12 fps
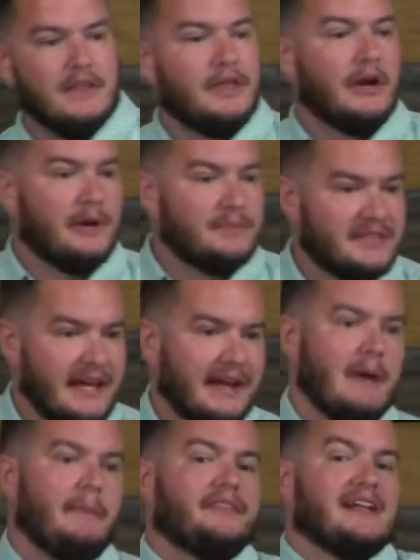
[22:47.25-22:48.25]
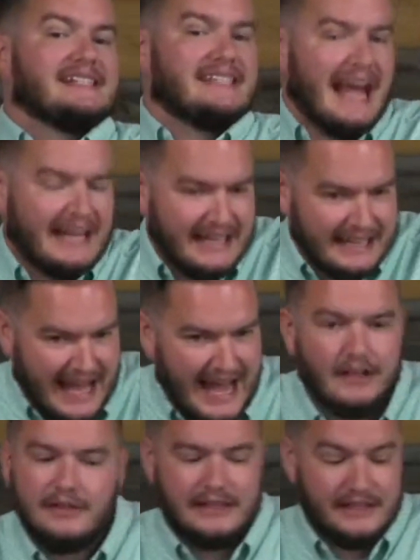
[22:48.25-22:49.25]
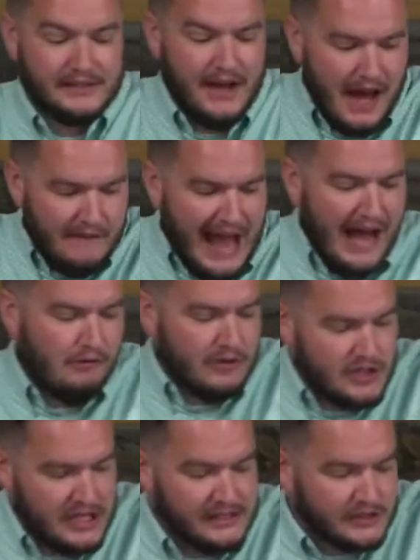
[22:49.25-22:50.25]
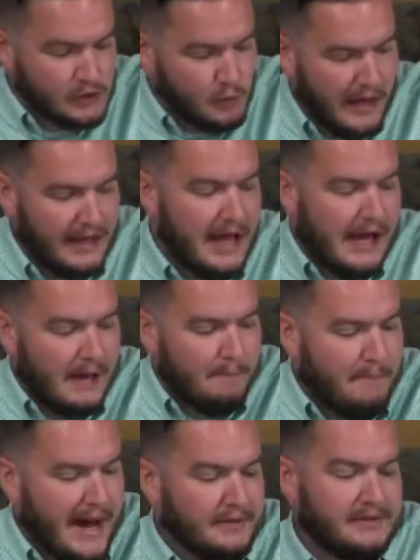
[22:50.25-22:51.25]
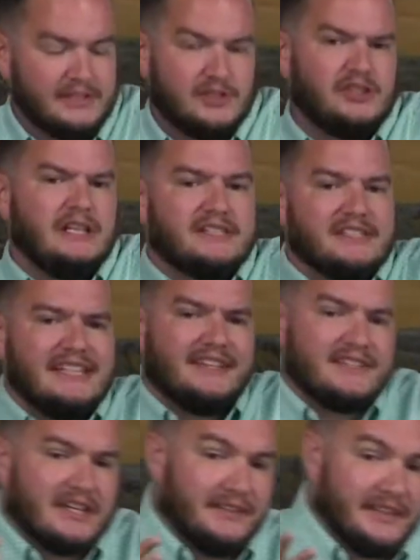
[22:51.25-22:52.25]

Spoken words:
They're upset about the technicalities of how Jesus went about this. Jesus did this on